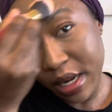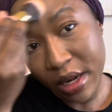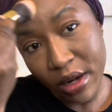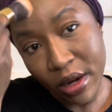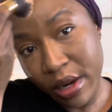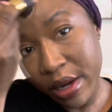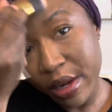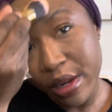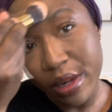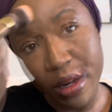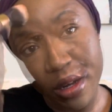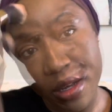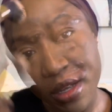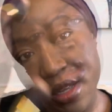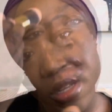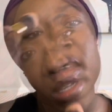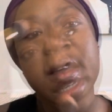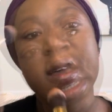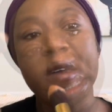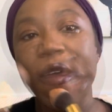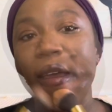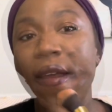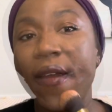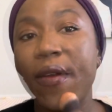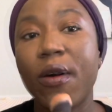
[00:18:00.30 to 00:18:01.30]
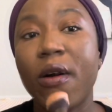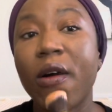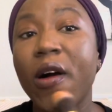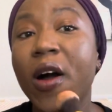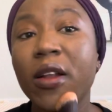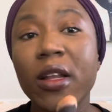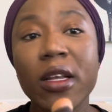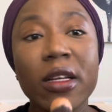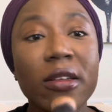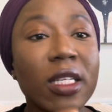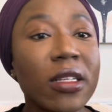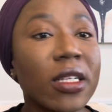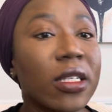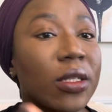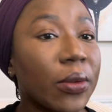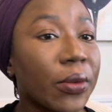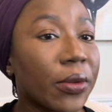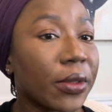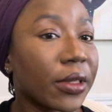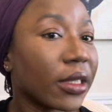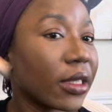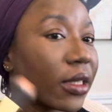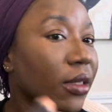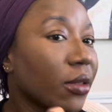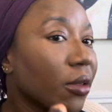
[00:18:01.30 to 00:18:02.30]
hurt us." And all of this, we're
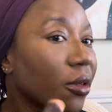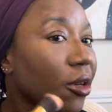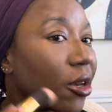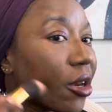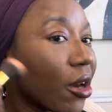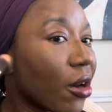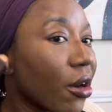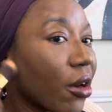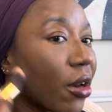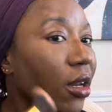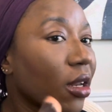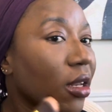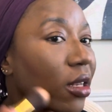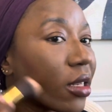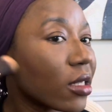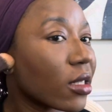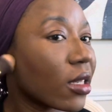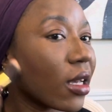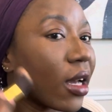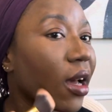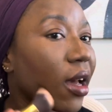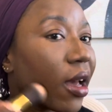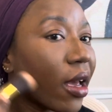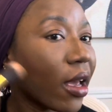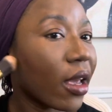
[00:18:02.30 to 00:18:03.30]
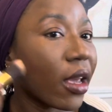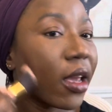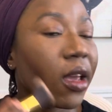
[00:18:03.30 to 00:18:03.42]
still hearing this guy,